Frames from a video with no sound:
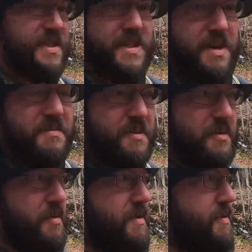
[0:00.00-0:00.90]
just comes from
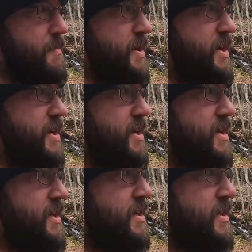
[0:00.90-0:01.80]
the river, but...
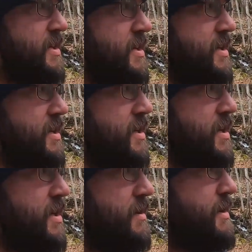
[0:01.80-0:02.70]

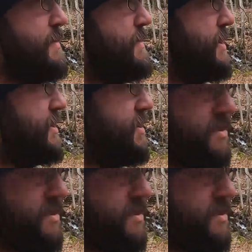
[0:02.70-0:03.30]
Oh wait, maybe that's the